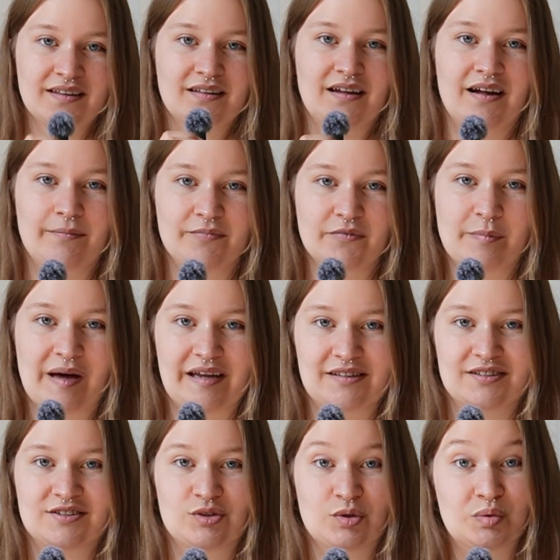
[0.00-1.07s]
the
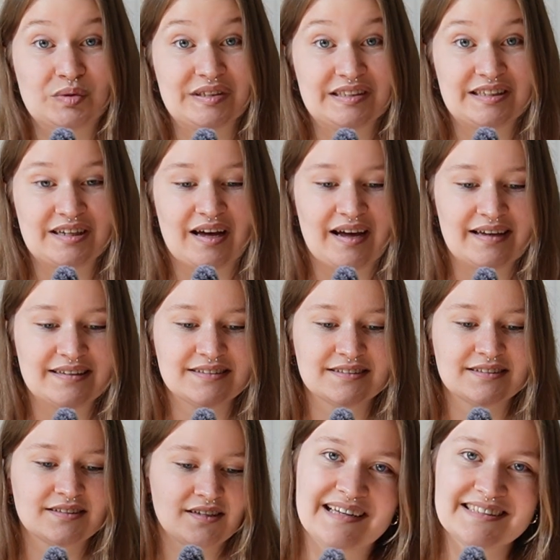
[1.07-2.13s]
patterns look really
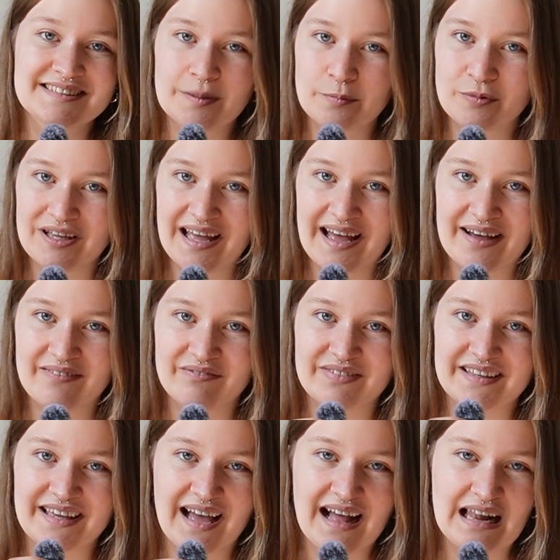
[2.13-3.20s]
nice. Next up, we have
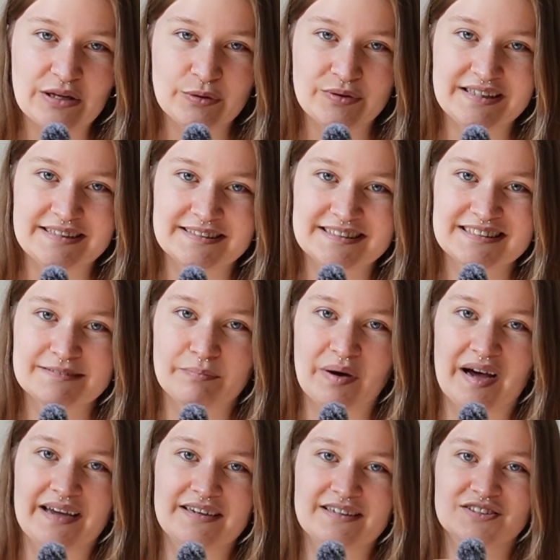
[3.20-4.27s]
the Halloween
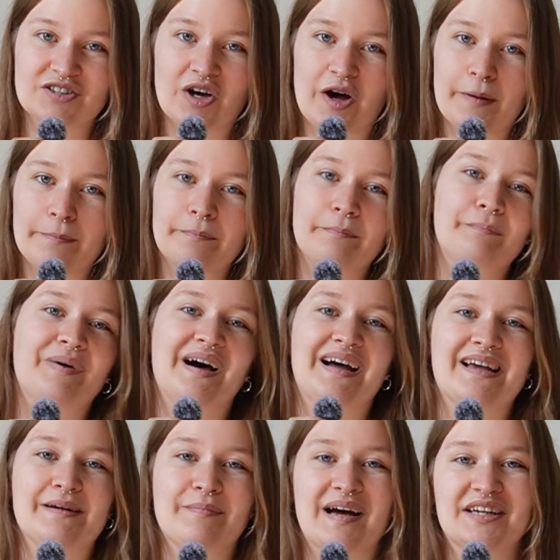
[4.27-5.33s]
Spider Top
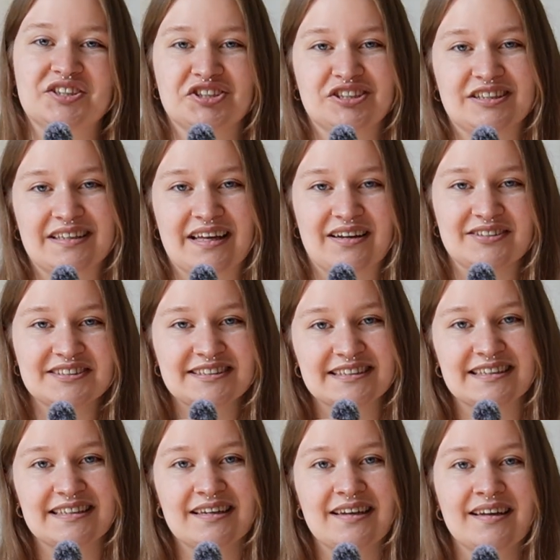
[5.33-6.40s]
by Passionate
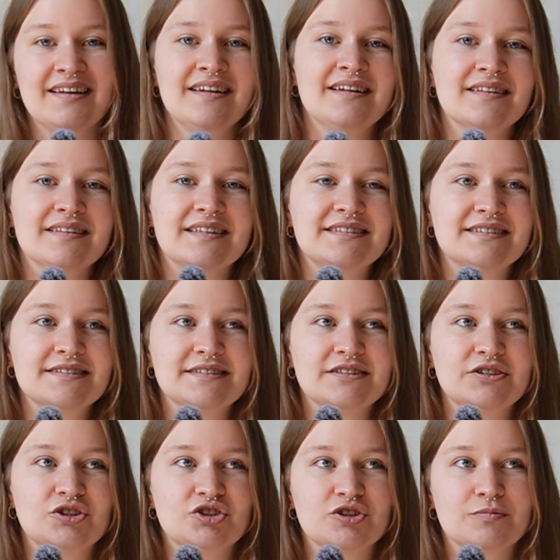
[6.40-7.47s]
Kelsey. This is a
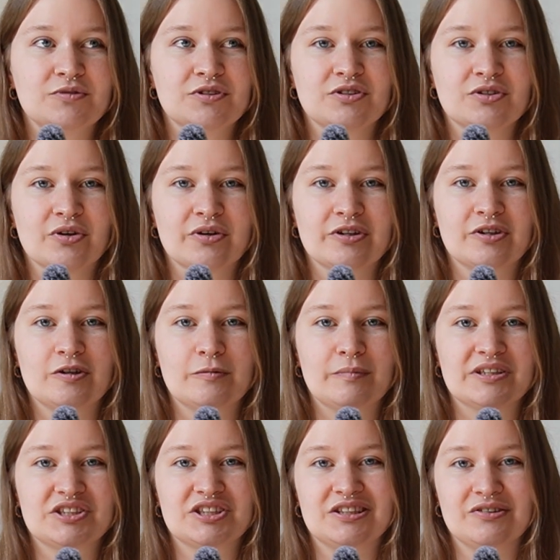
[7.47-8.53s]
YouTube tutorial,
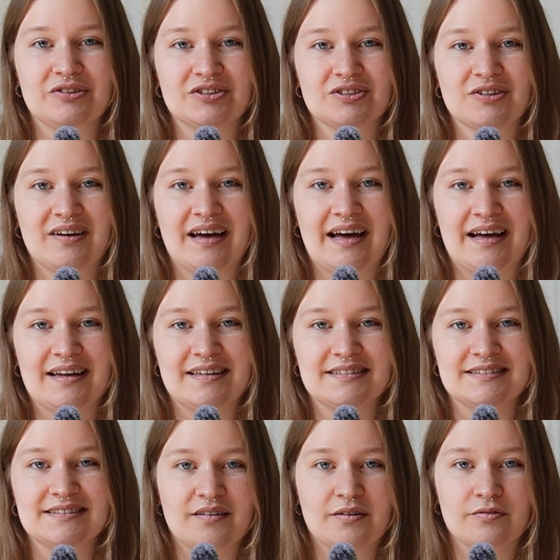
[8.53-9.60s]
but she also
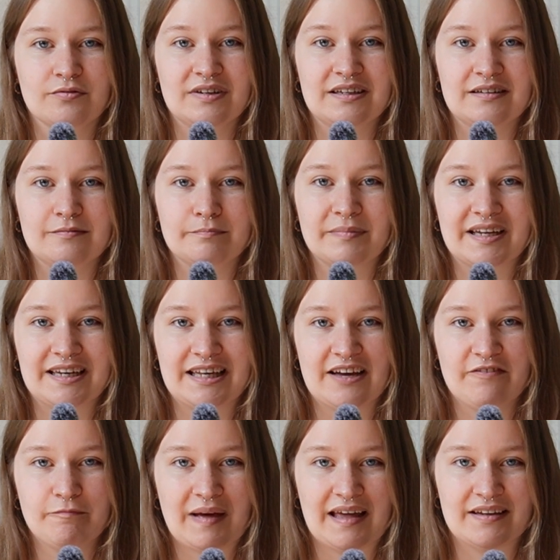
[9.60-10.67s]
has written
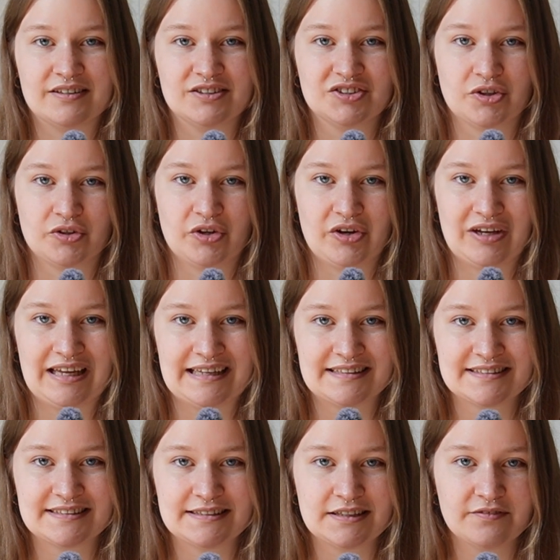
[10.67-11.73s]
PDF patterns on her
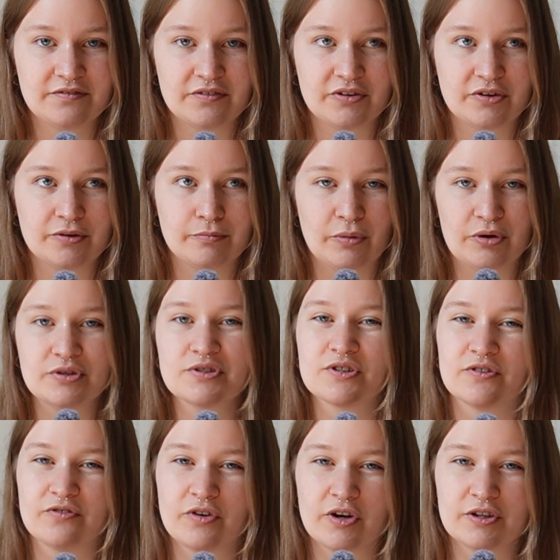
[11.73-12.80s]
Etsy for most
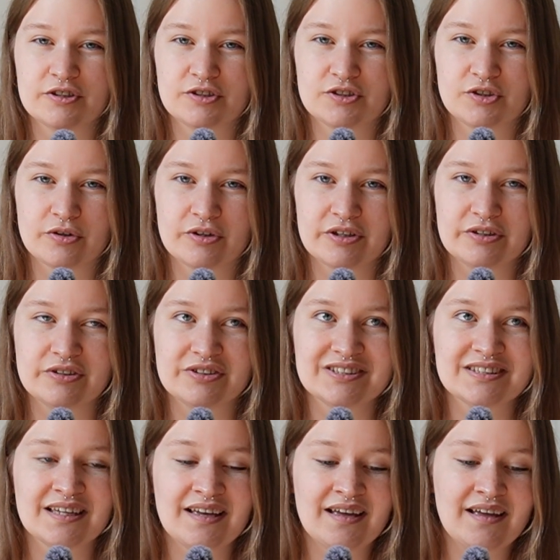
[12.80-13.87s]
of her
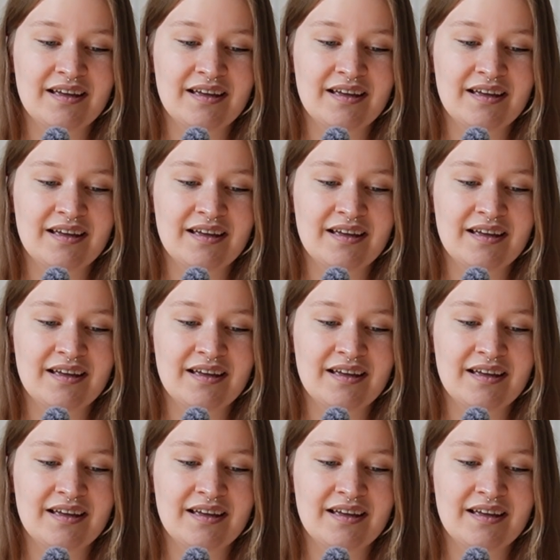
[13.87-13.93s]
tutorials.